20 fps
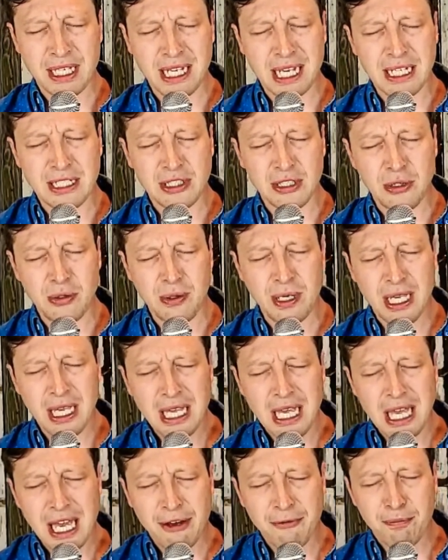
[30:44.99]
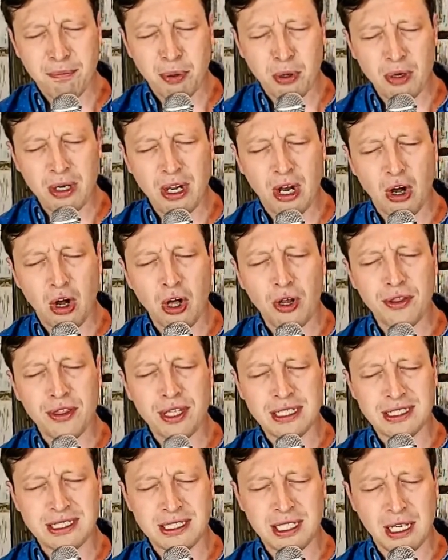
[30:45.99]
God, you have put all
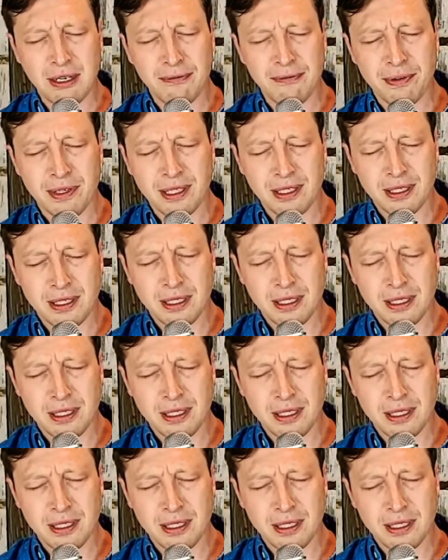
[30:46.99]
this stuff